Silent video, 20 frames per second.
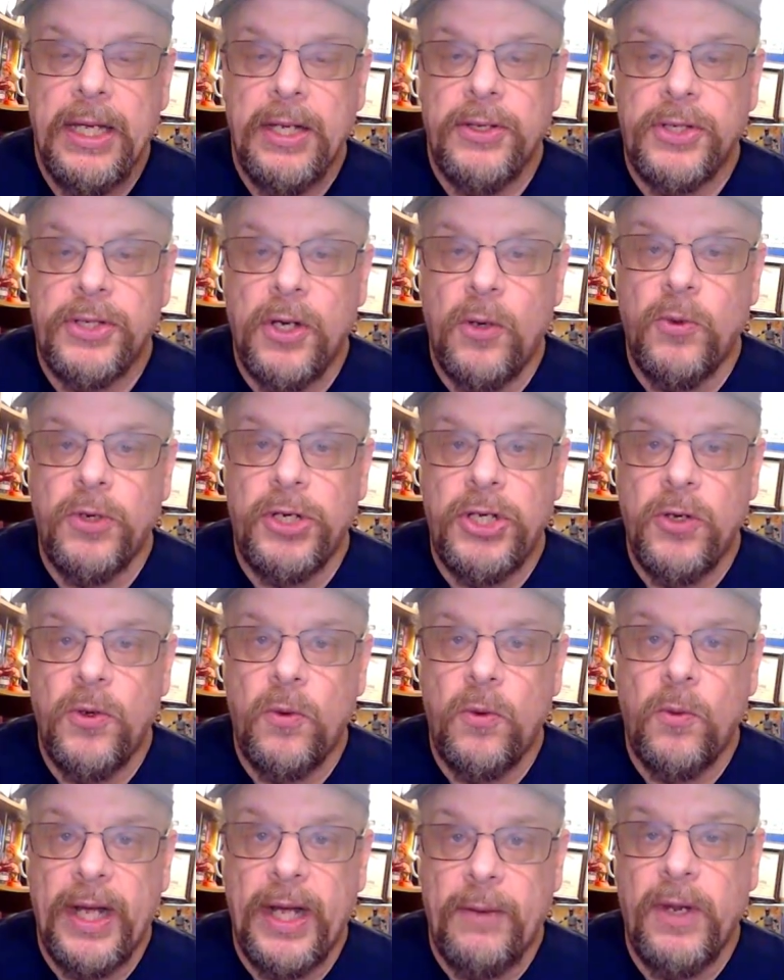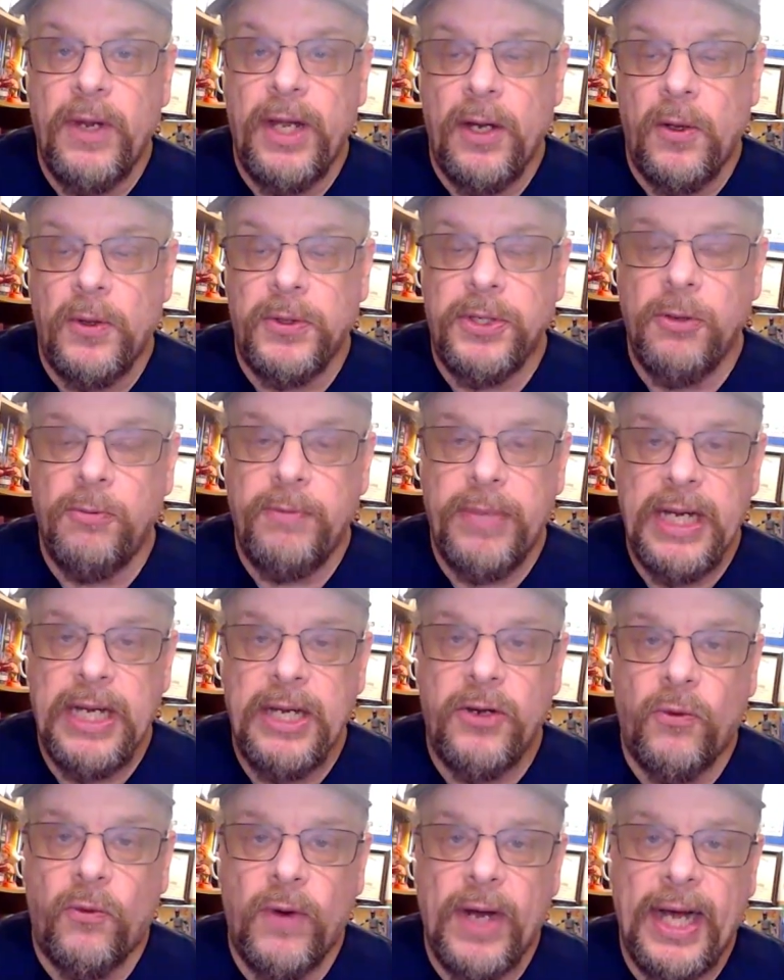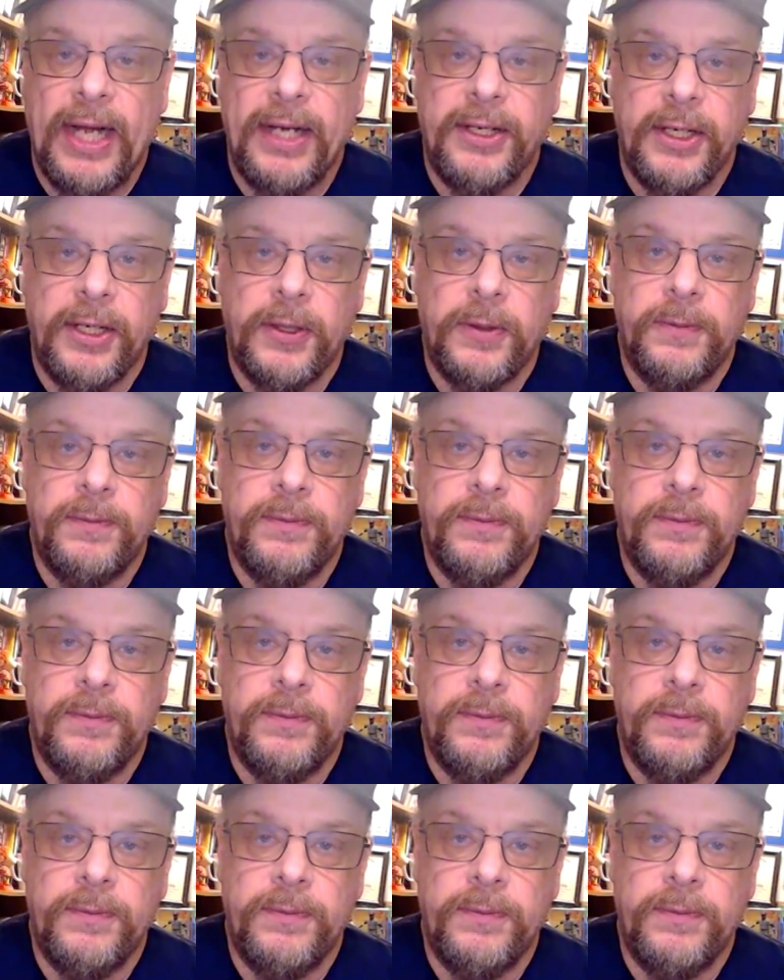So we're 2-1. We also beat Toronto,